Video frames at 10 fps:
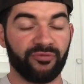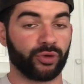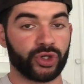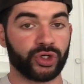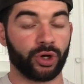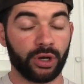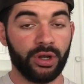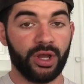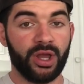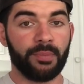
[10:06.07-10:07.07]
for
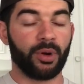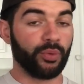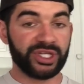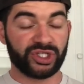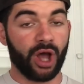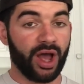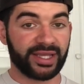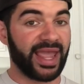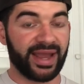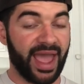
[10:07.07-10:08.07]
sure, but we saw it
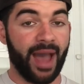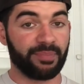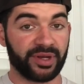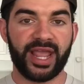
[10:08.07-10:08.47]
can happen.